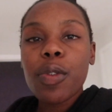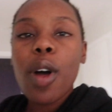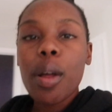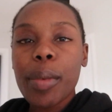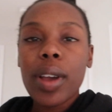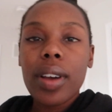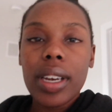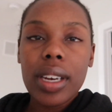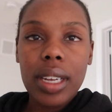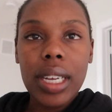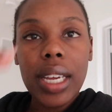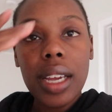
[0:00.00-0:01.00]
follow me on,
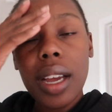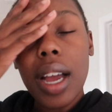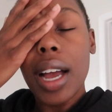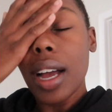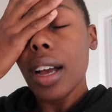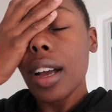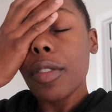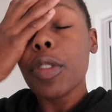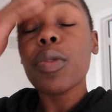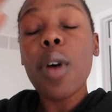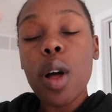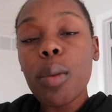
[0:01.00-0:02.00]
if you
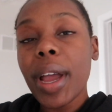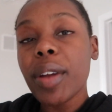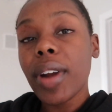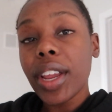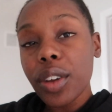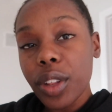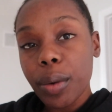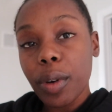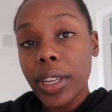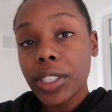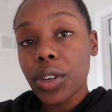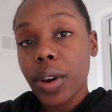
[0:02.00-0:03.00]
follow my regular
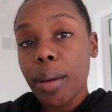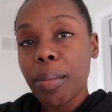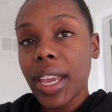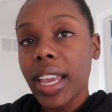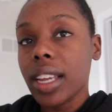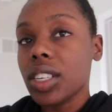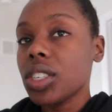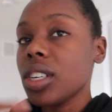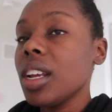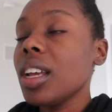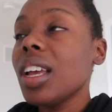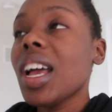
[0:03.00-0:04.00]
Instagram page,
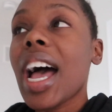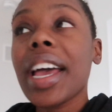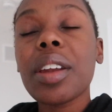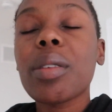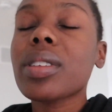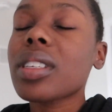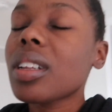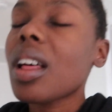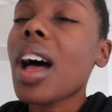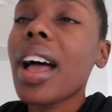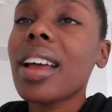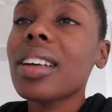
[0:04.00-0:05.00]
I know it's a
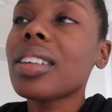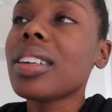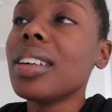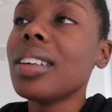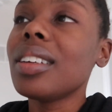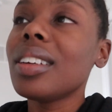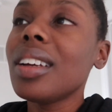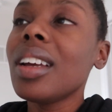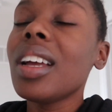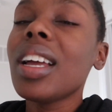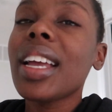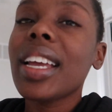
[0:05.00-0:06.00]
lot.
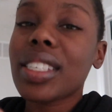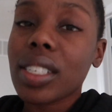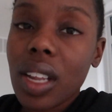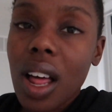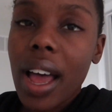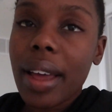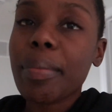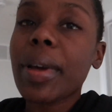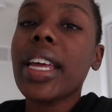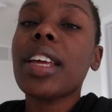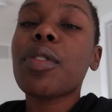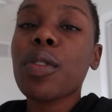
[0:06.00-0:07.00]
It's a lot,
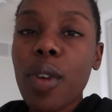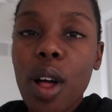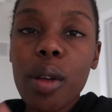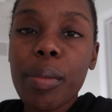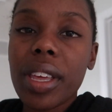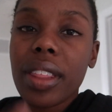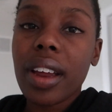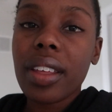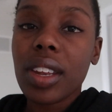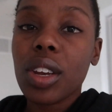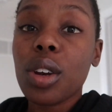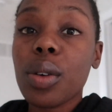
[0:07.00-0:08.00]
but if you follow me there,
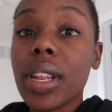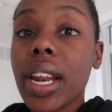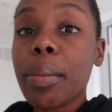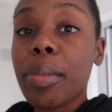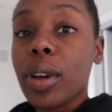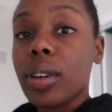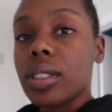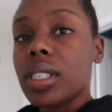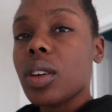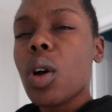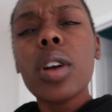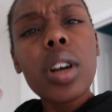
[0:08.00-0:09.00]
then you know that I built,
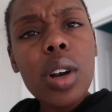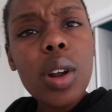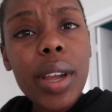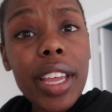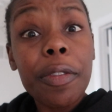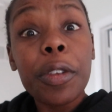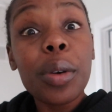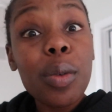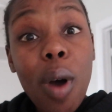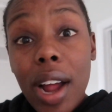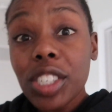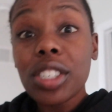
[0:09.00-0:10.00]
oh no, if you
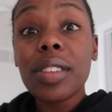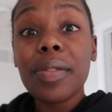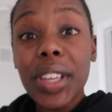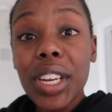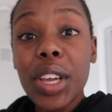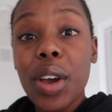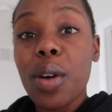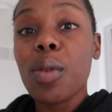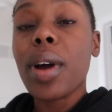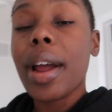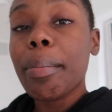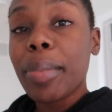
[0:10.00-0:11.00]
watched the video
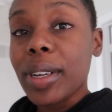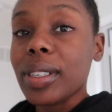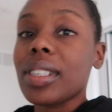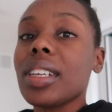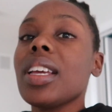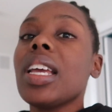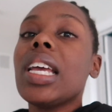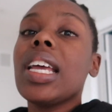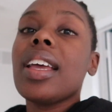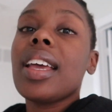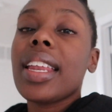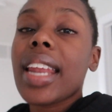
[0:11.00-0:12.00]
where I built
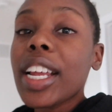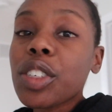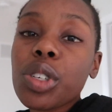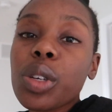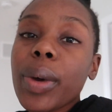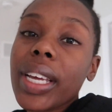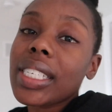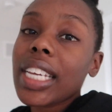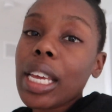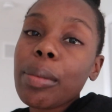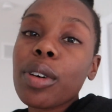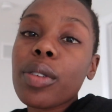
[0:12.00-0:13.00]
an entryway
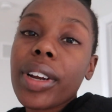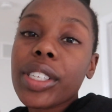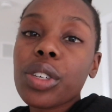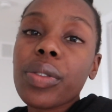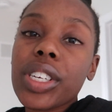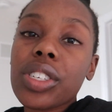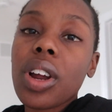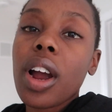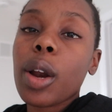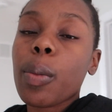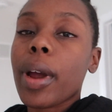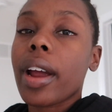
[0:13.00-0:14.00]
table, Restoration
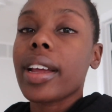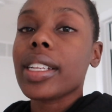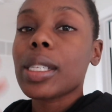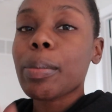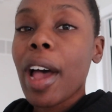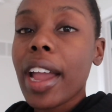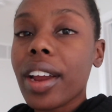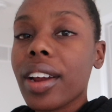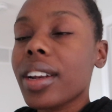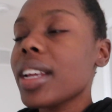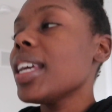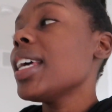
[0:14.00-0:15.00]
Hardware
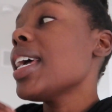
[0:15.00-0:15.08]
inspired,